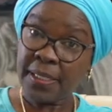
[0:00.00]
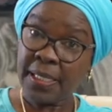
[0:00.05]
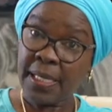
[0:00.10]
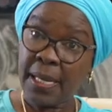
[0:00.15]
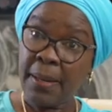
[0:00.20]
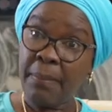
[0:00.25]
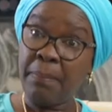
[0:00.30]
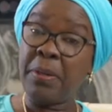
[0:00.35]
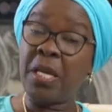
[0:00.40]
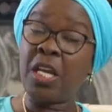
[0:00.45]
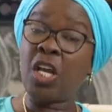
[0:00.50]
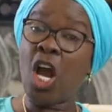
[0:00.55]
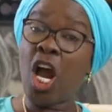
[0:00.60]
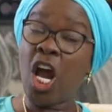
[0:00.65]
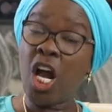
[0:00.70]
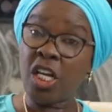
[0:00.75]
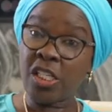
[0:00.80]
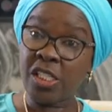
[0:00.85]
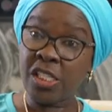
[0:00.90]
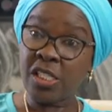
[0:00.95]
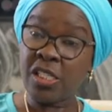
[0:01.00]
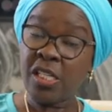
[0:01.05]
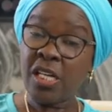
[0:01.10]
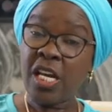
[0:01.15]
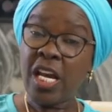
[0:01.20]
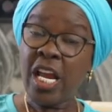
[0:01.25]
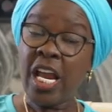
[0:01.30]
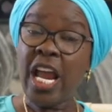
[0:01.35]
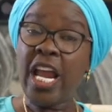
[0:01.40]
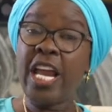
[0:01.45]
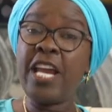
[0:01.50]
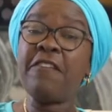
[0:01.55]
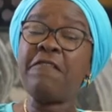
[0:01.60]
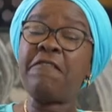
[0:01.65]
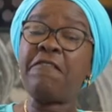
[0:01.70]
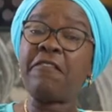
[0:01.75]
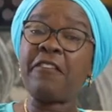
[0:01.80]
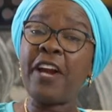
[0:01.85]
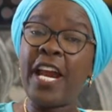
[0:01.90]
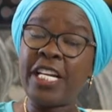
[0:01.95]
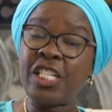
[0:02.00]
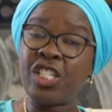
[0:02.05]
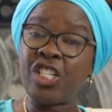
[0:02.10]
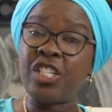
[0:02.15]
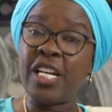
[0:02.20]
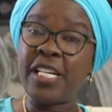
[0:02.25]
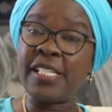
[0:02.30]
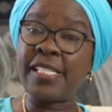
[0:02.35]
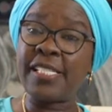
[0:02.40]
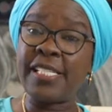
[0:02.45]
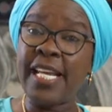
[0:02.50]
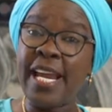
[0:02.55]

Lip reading: Because in French, they say,